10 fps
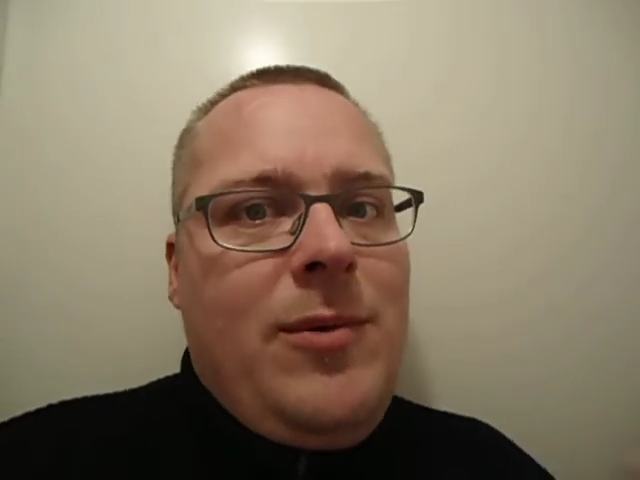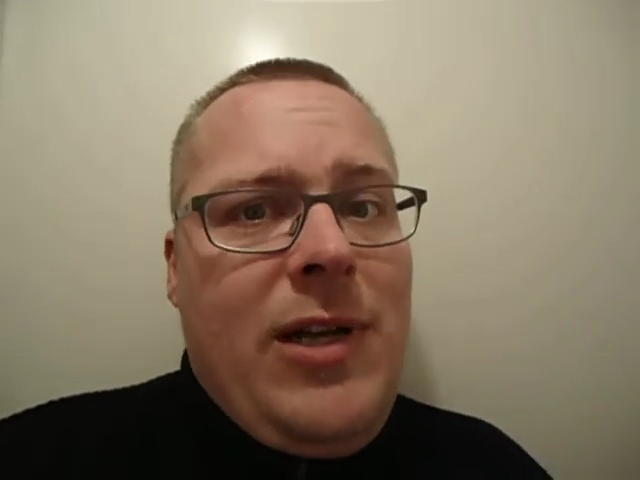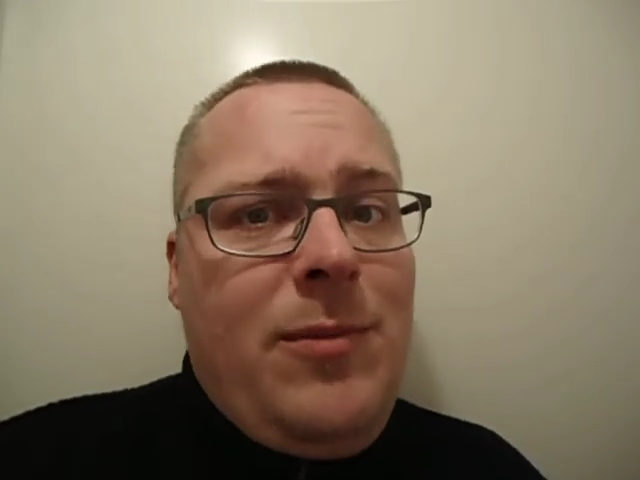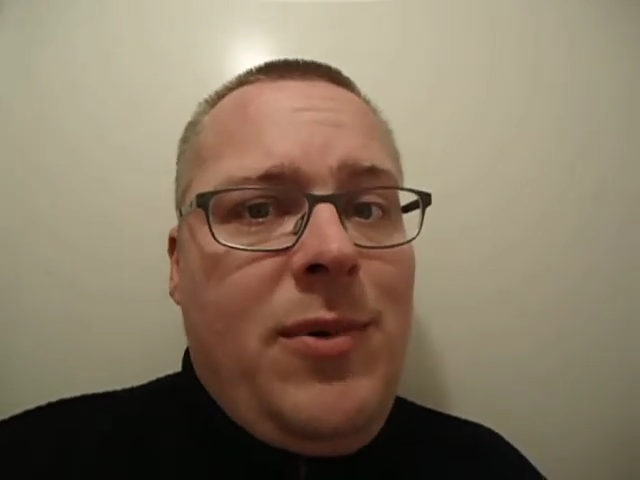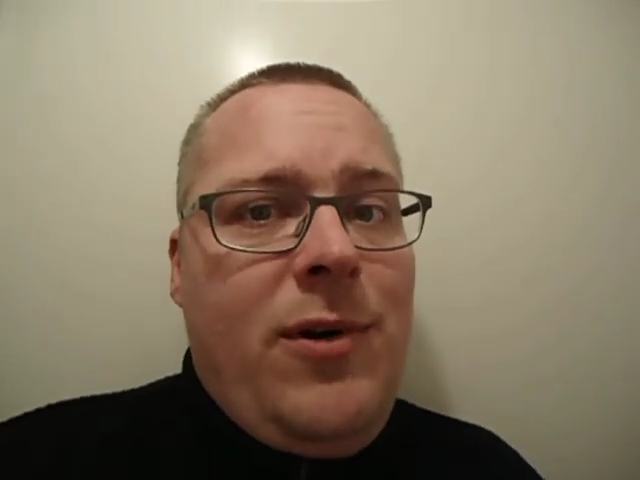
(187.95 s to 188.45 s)

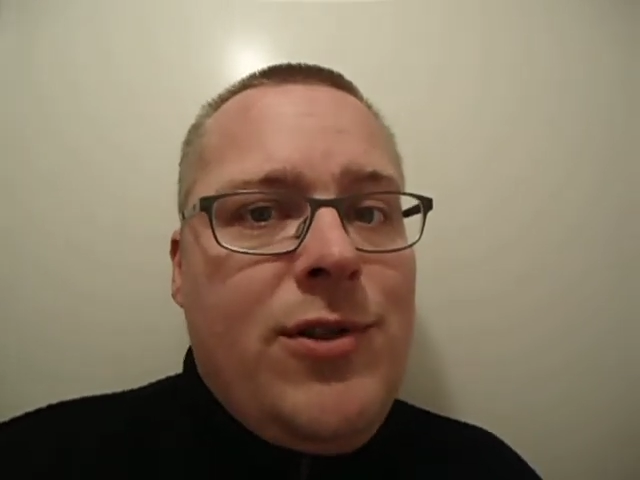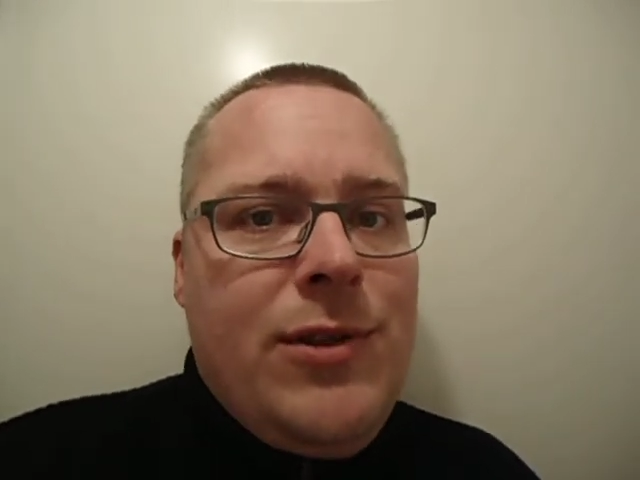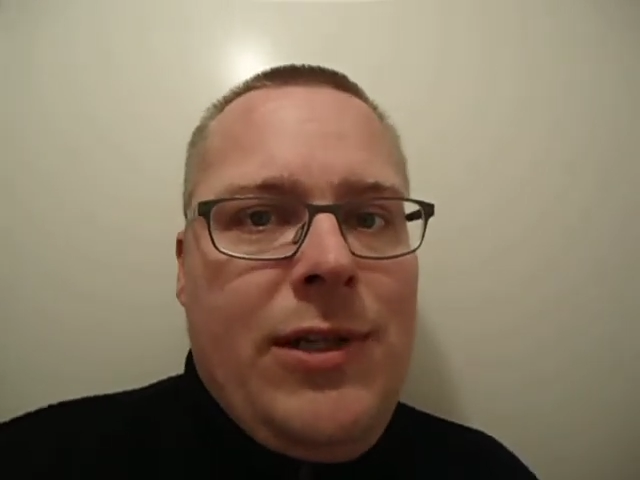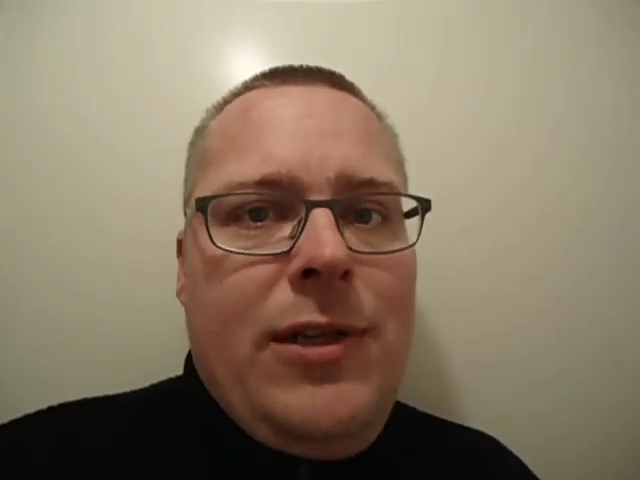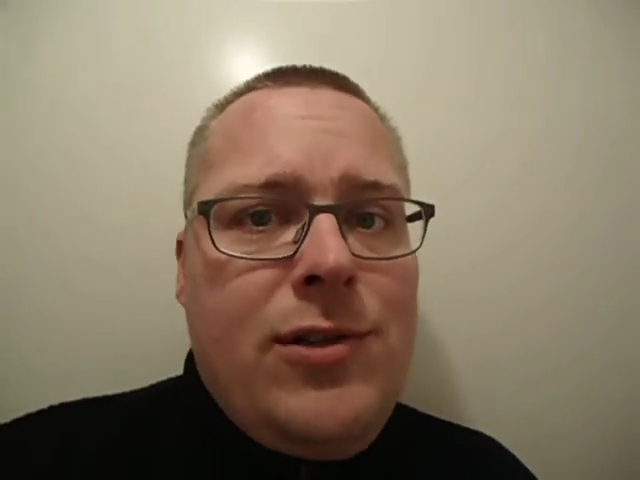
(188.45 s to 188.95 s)
that person,
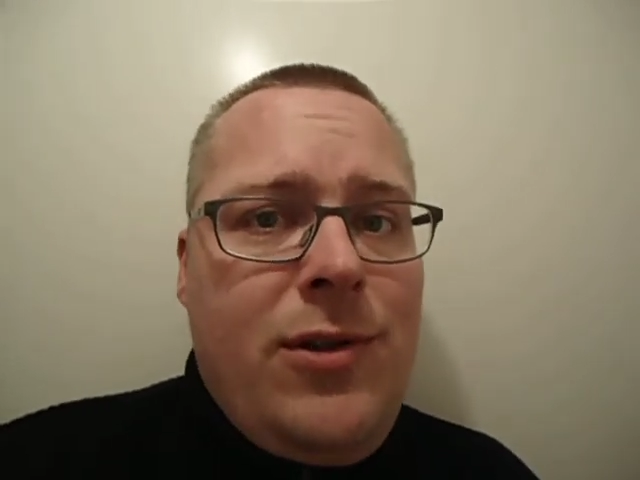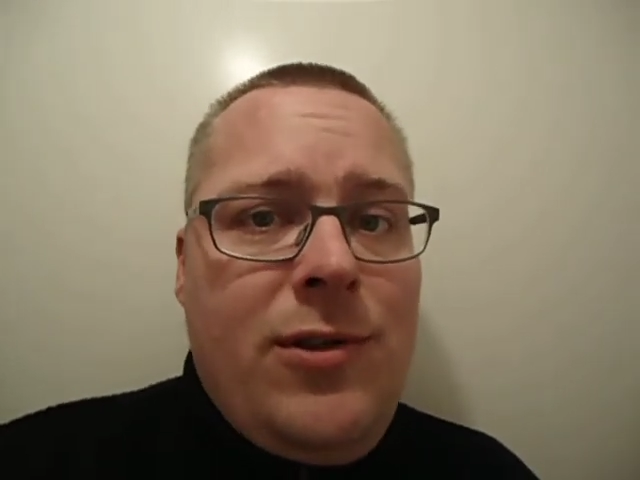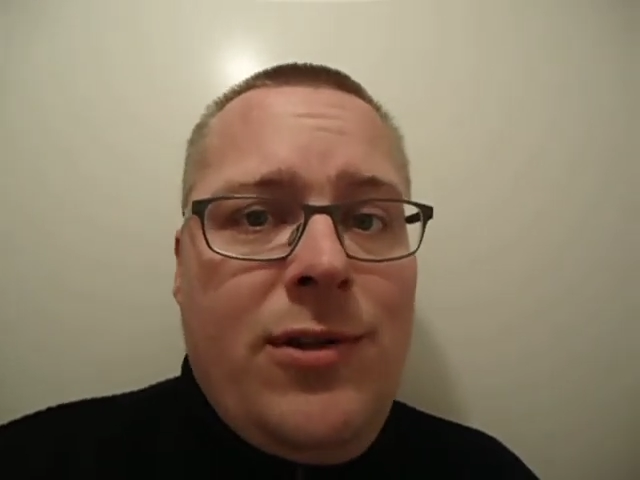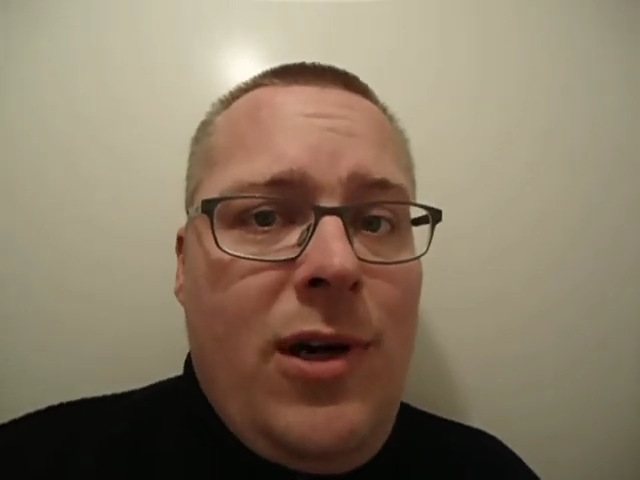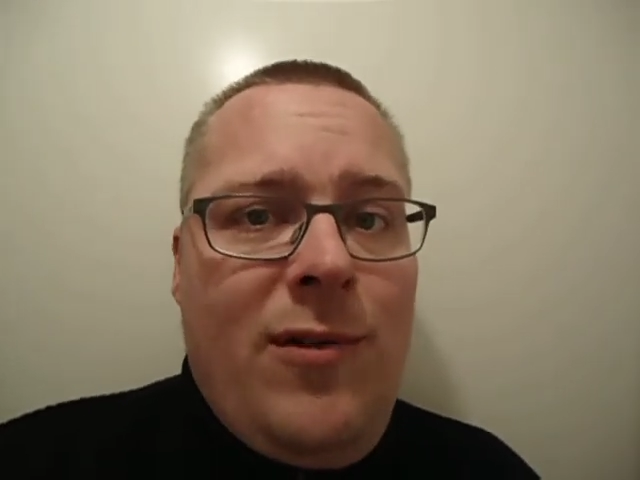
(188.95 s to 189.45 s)
and it's not
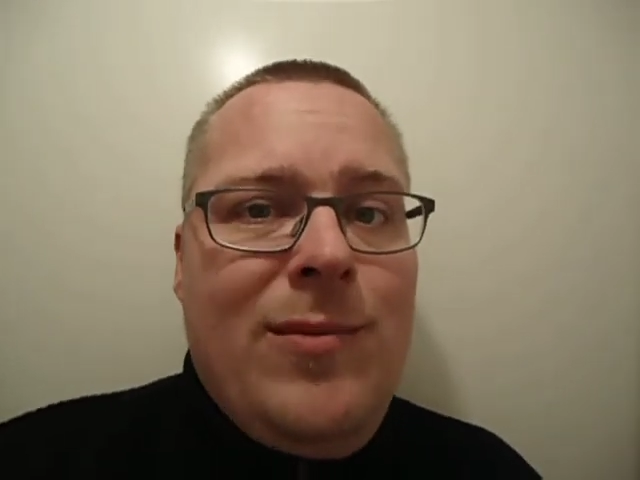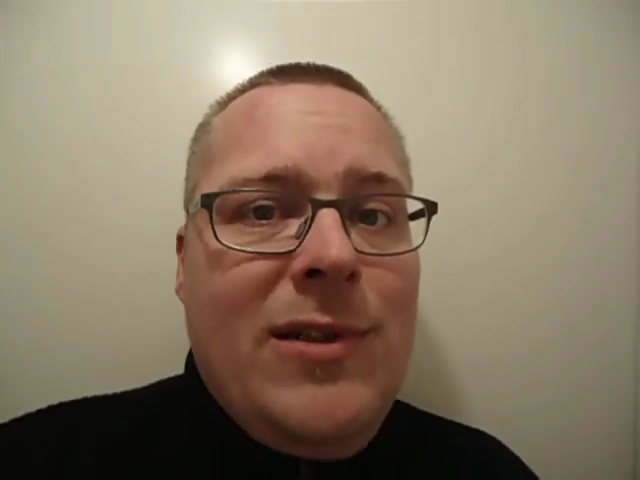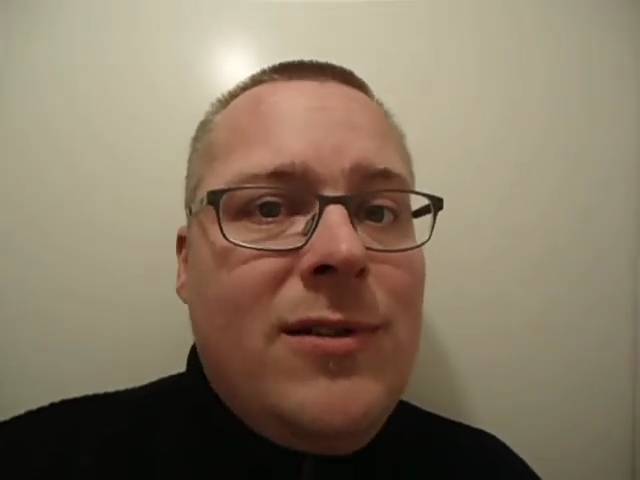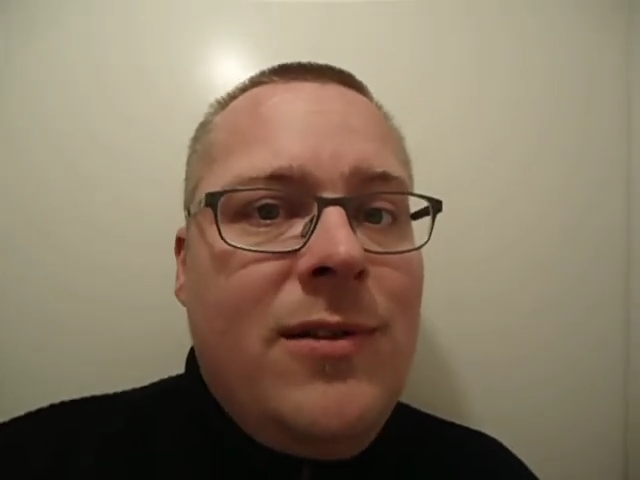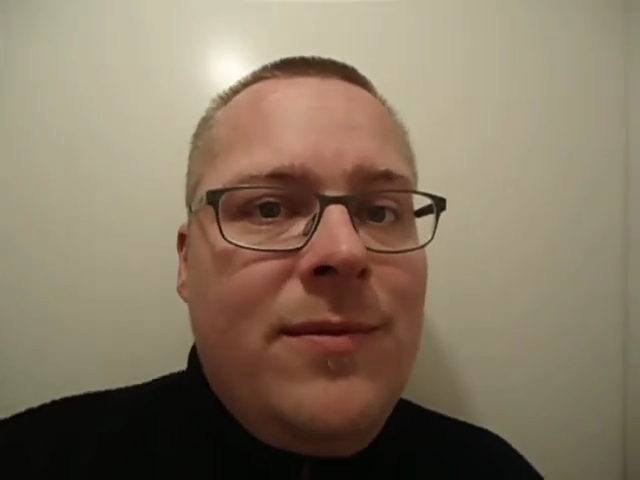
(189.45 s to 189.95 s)
the government.